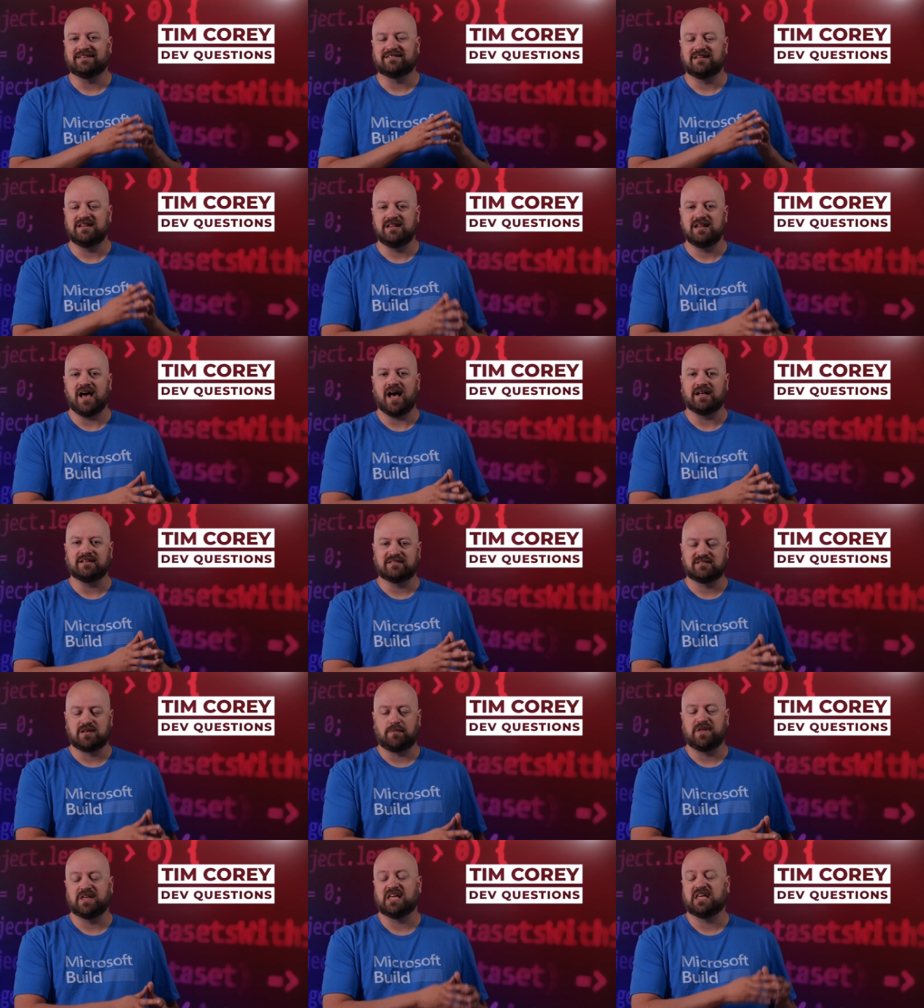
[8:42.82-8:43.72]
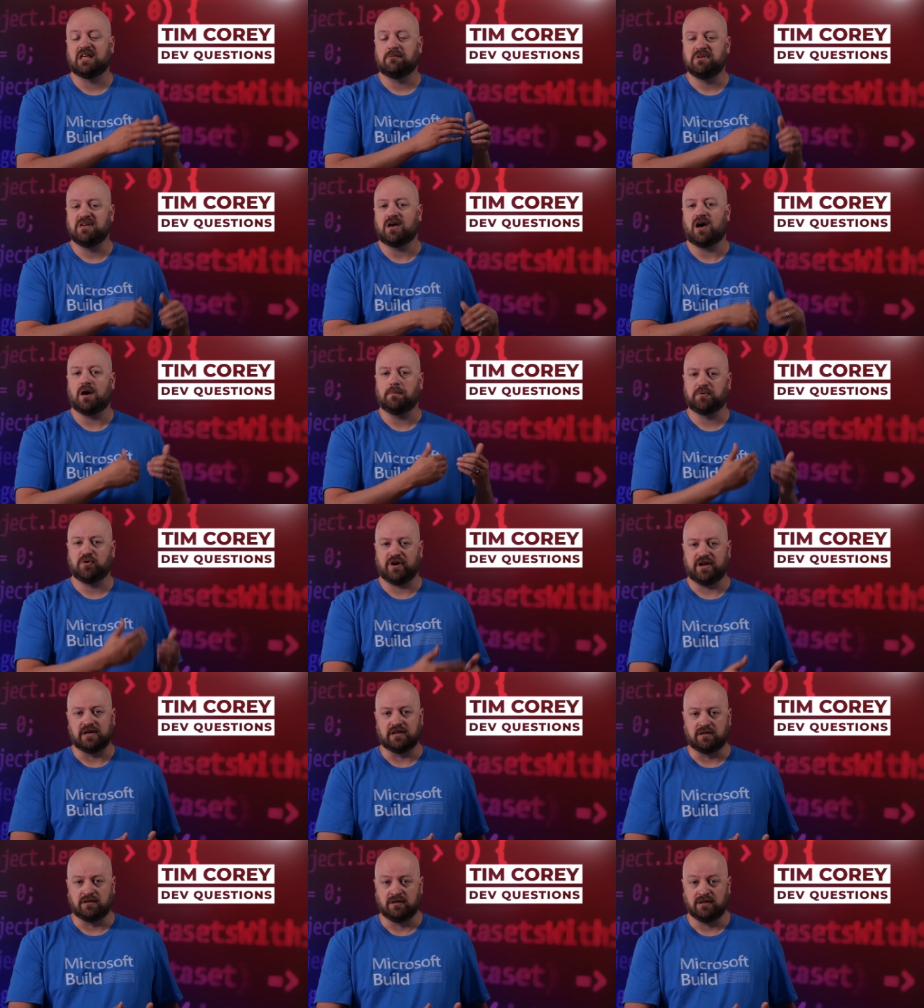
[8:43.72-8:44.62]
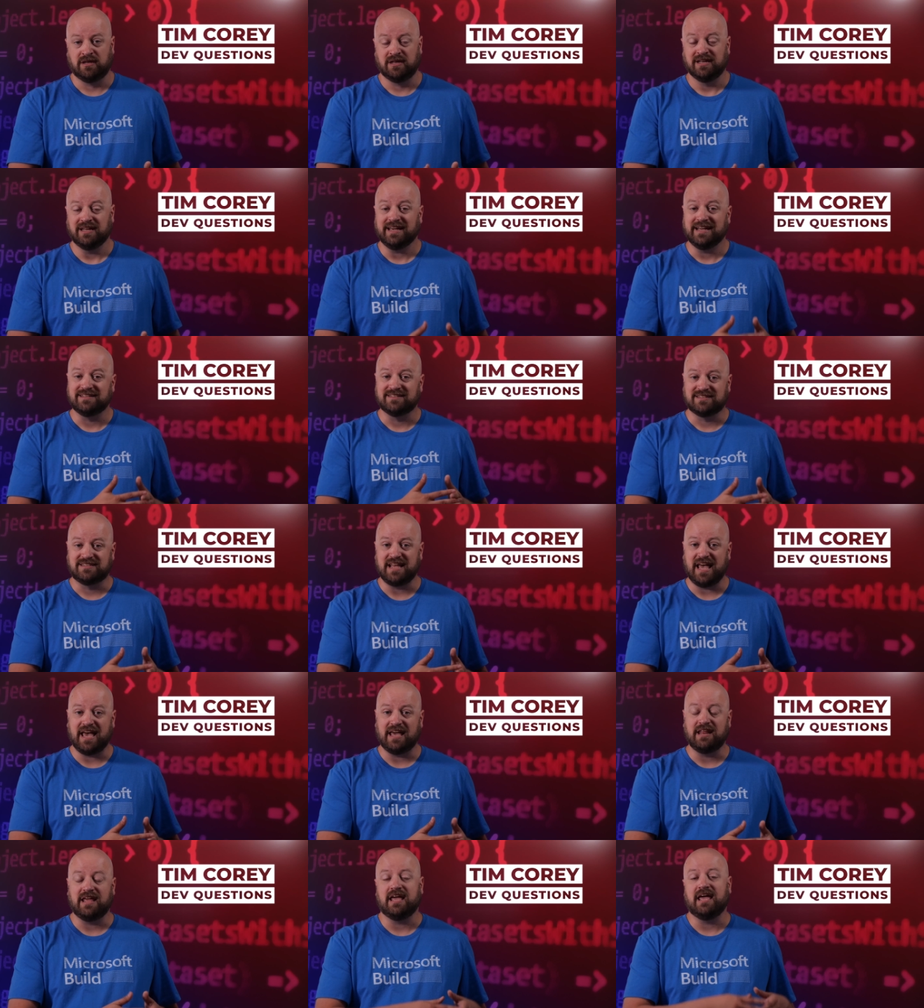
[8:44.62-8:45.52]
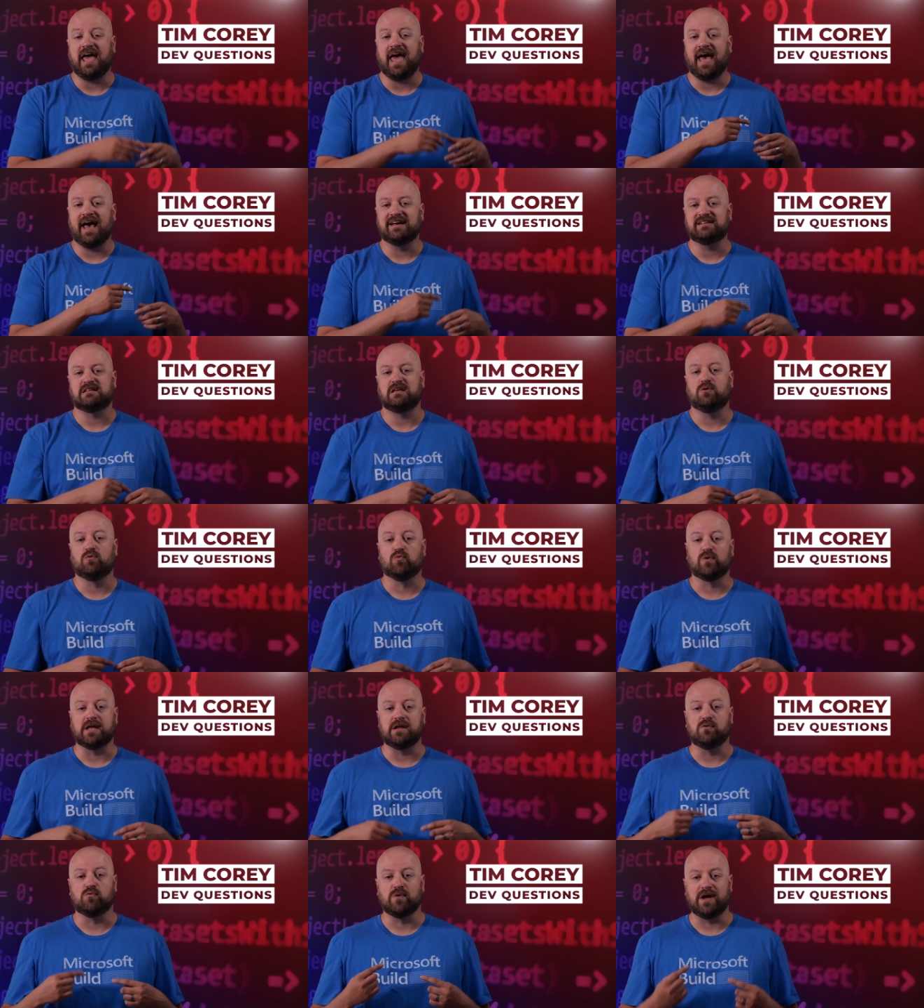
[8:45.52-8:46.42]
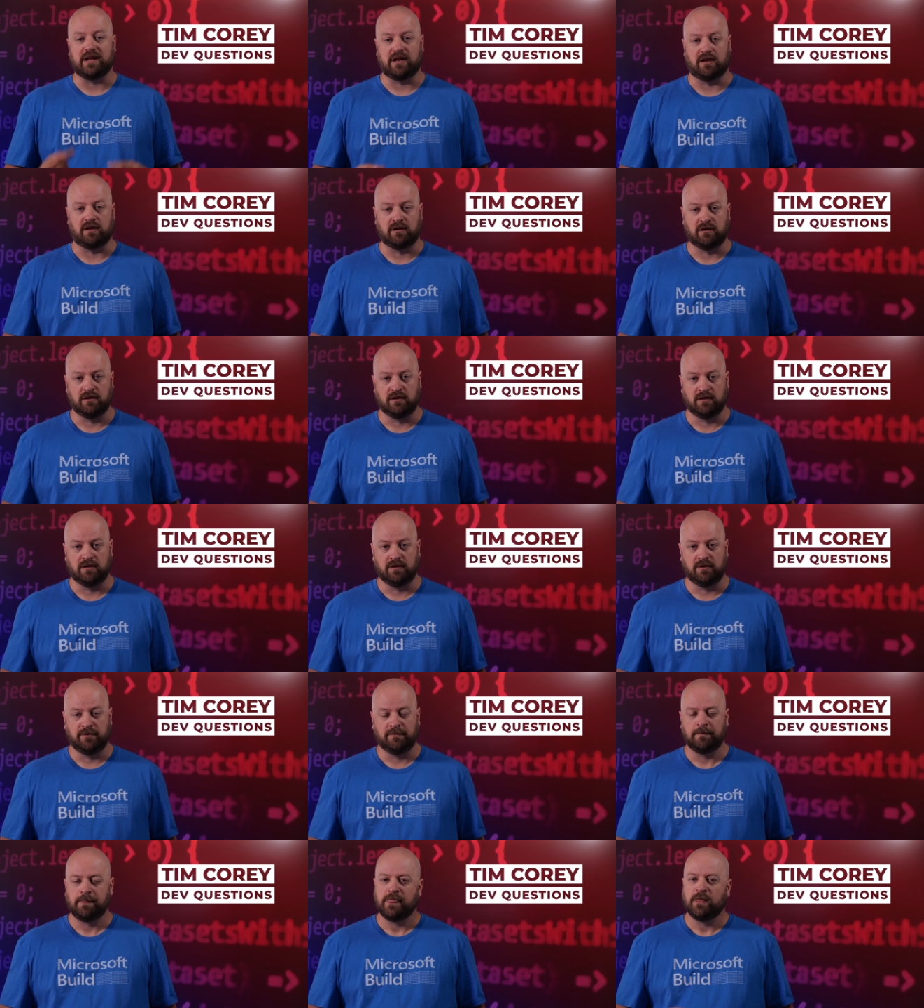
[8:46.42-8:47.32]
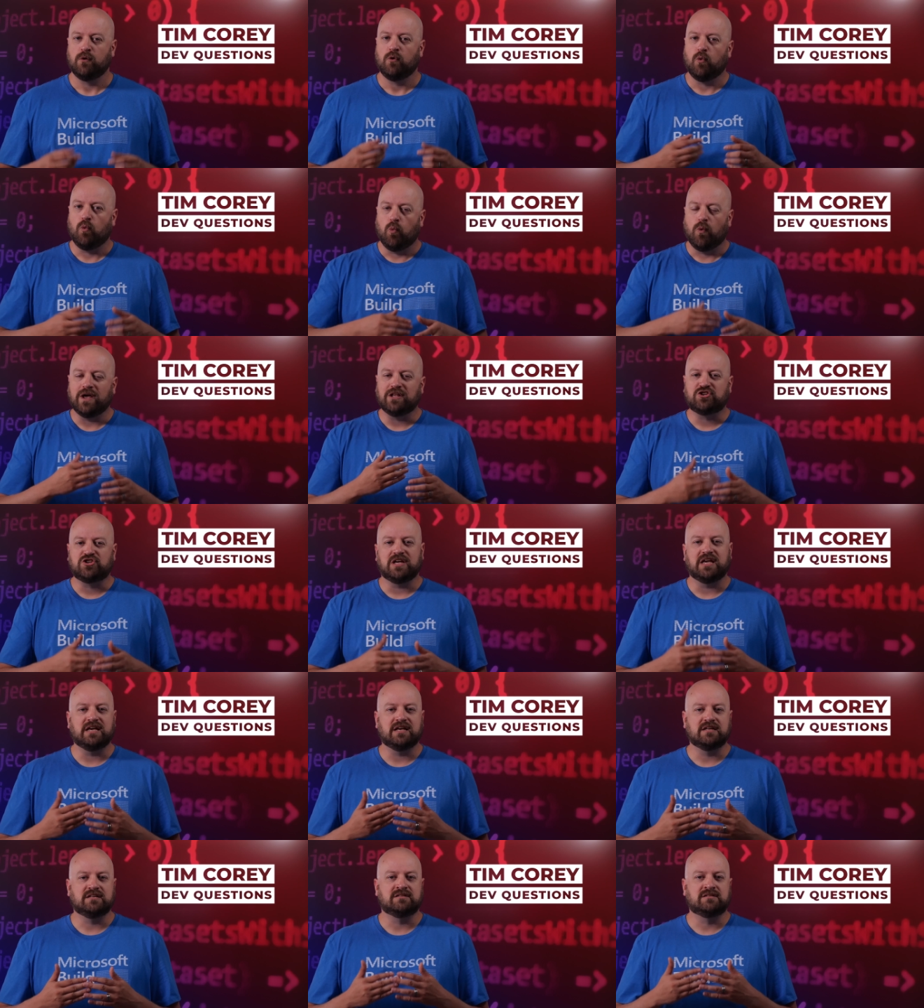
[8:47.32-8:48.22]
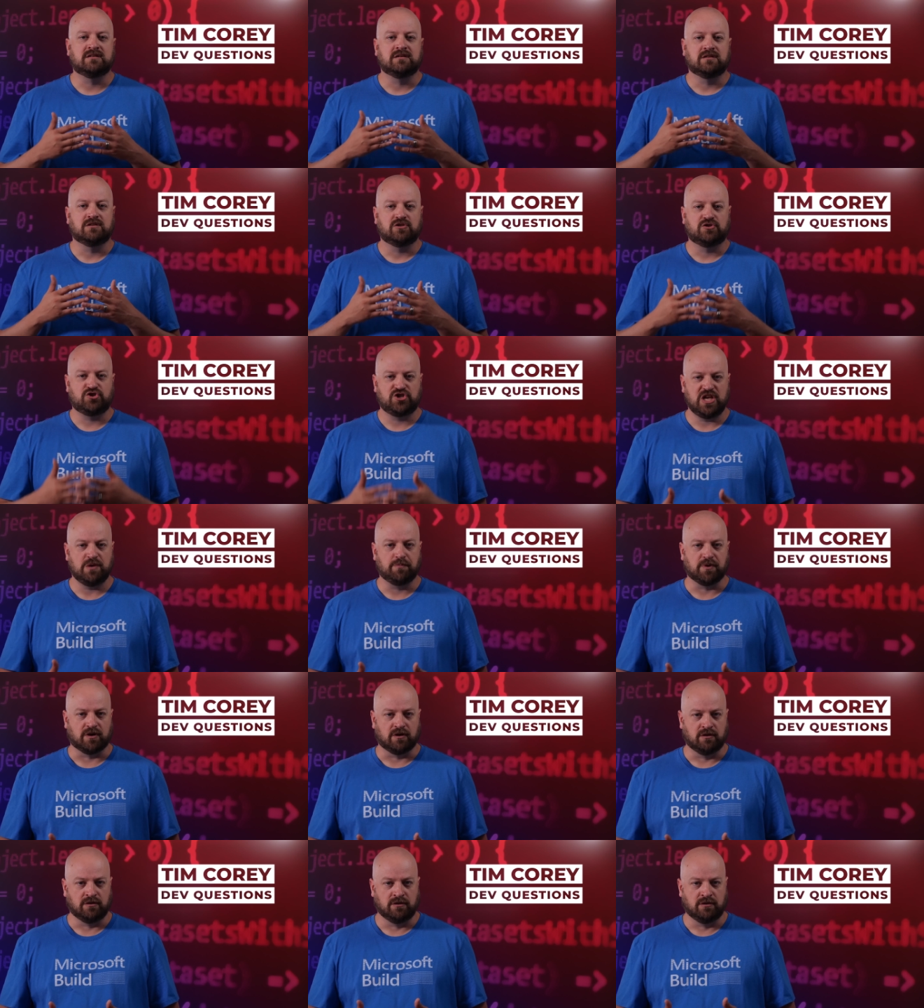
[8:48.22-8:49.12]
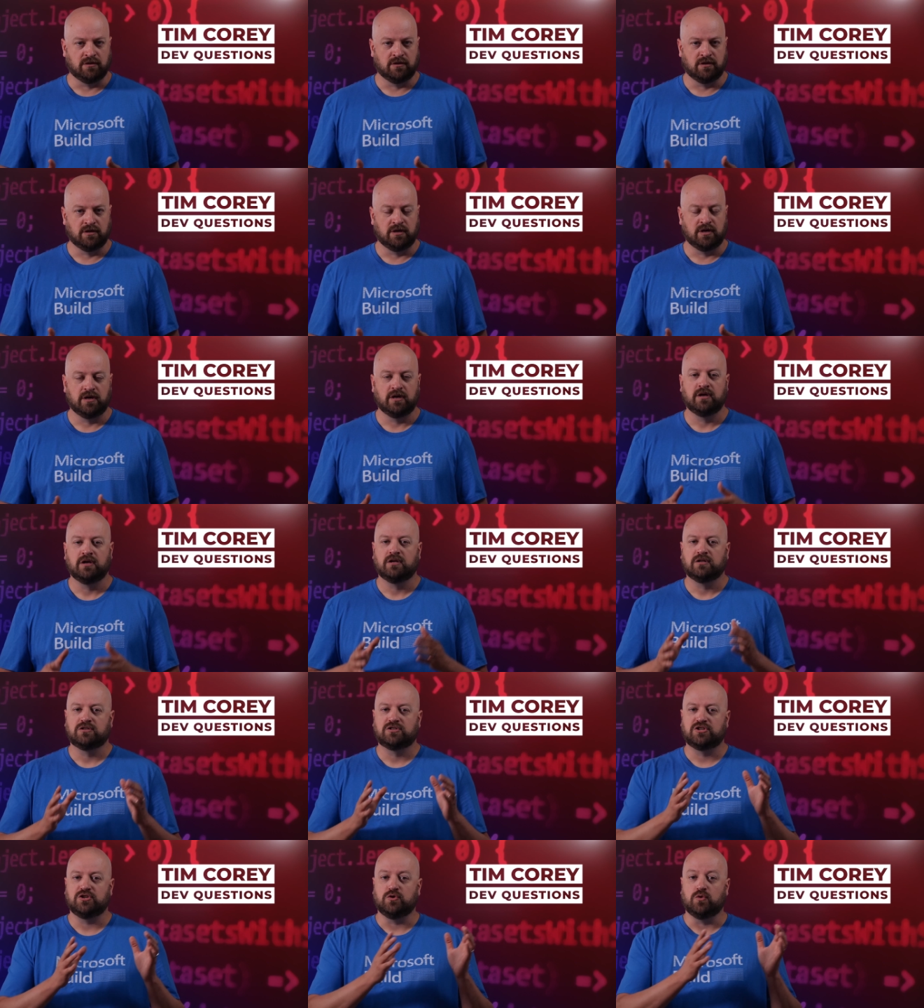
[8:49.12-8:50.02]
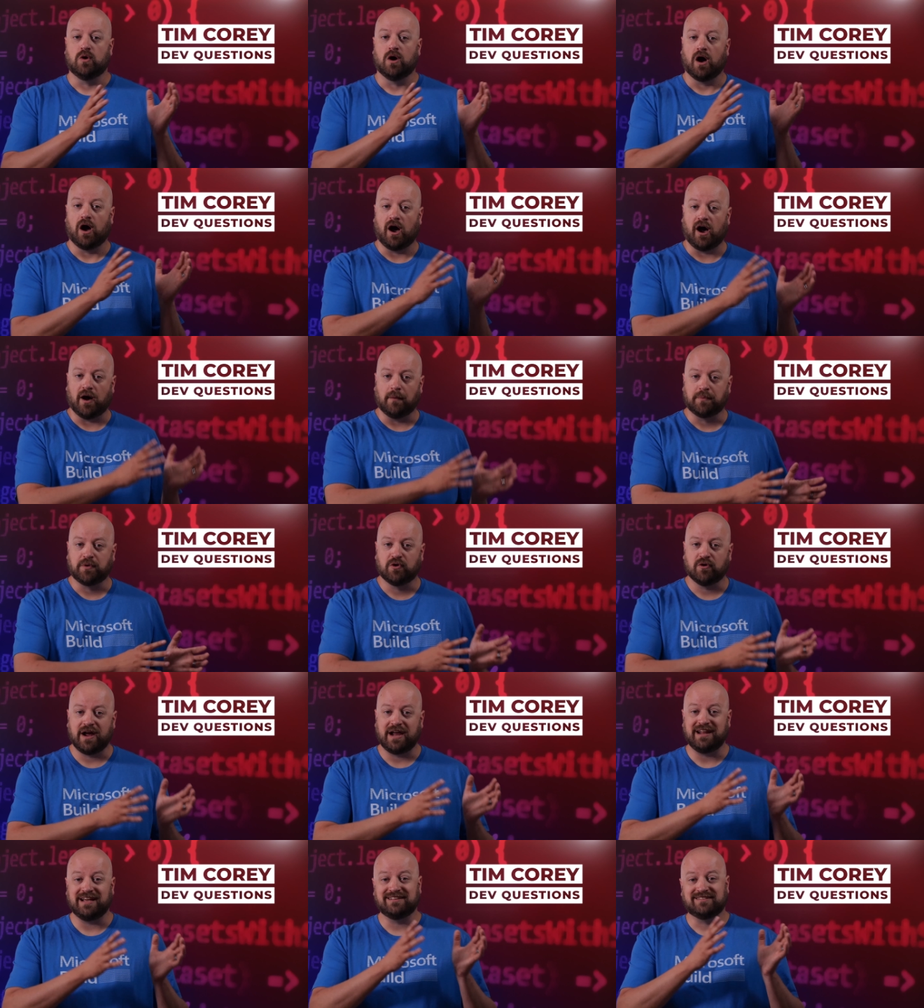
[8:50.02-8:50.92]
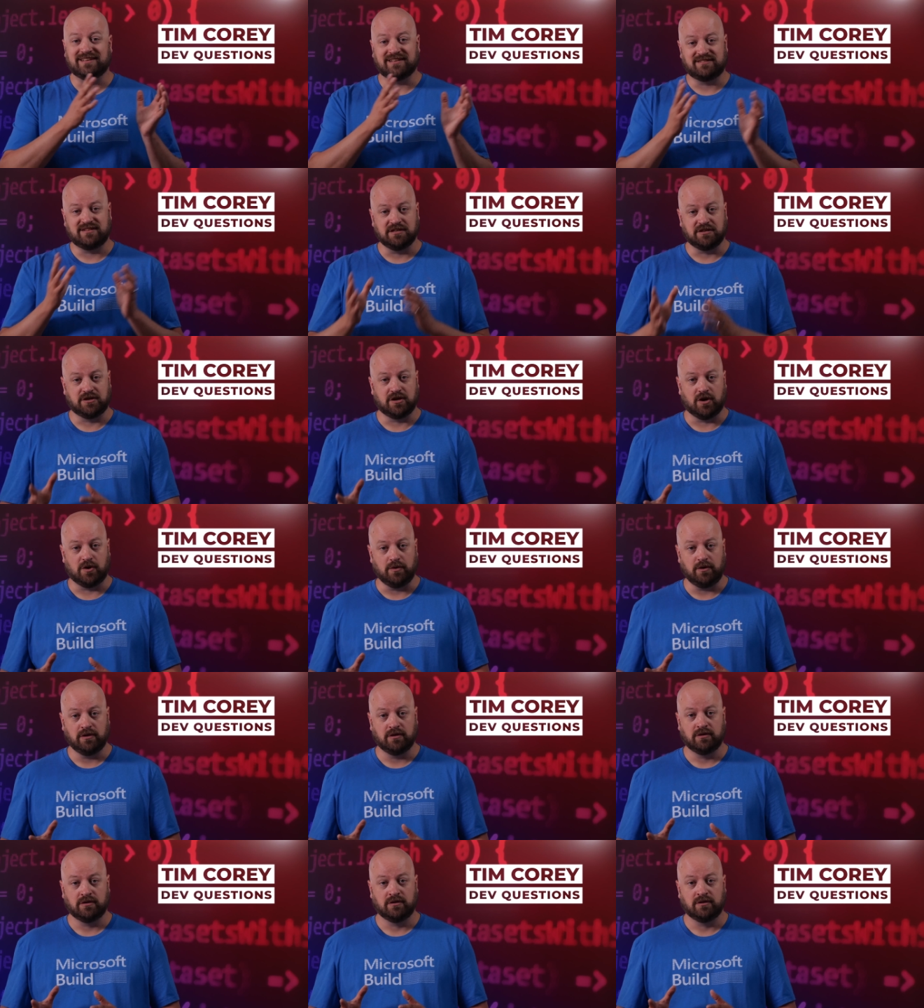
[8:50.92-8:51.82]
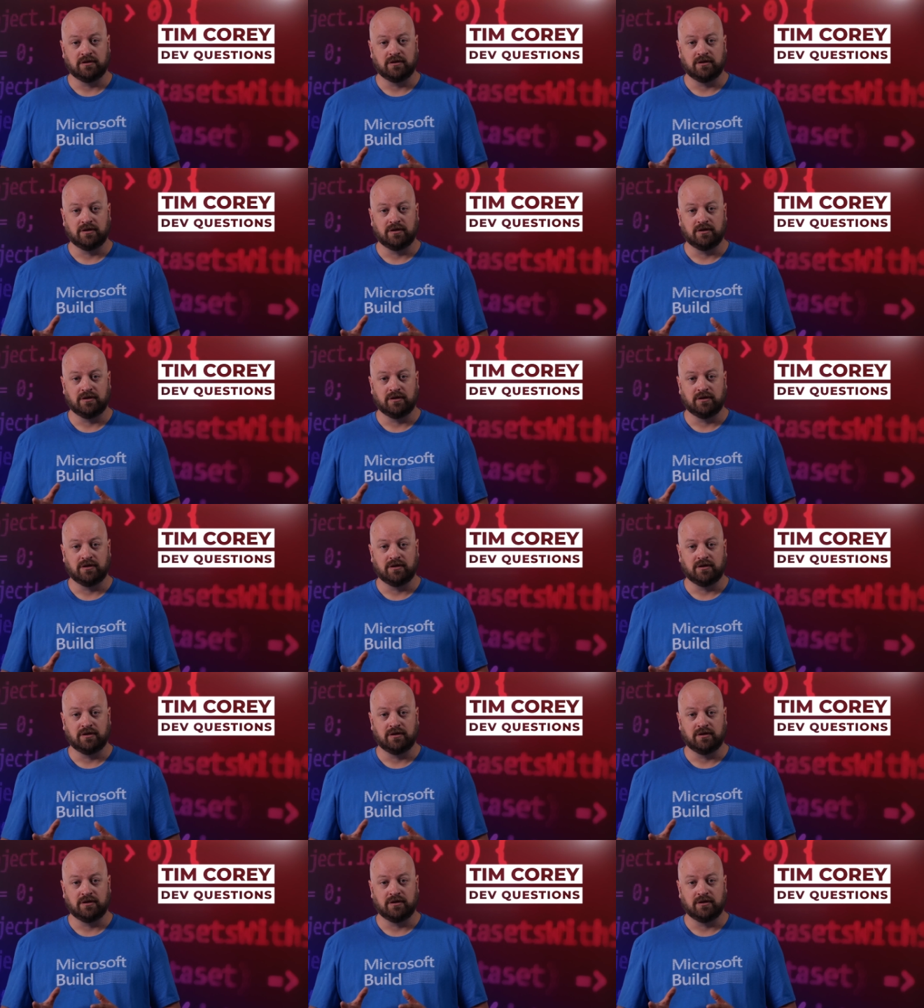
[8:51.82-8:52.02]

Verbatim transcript: It's not something that can be upgraded. Instead, it has to be rewritten. Which is cheaper, to upgrade existing code